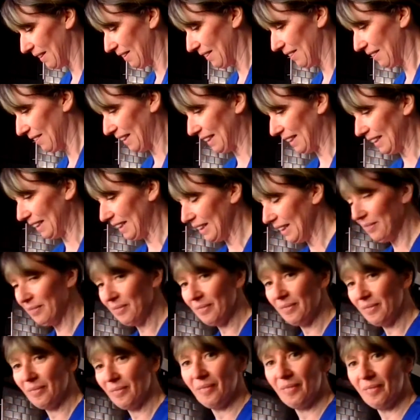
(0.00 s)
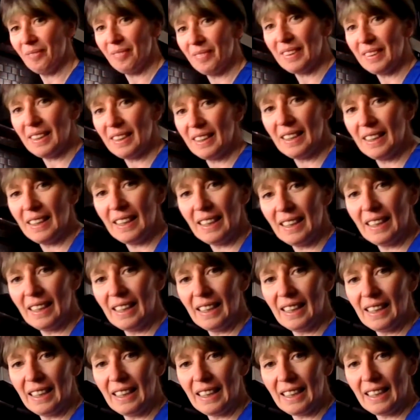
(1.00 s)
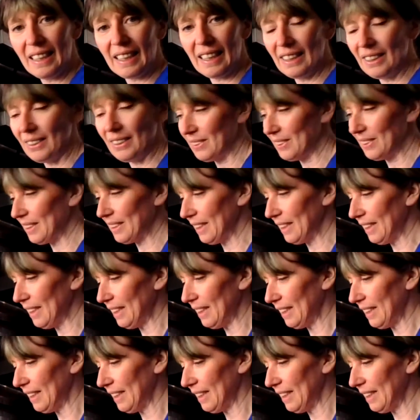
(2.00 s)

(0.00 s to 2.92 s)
Ready? Can you see it?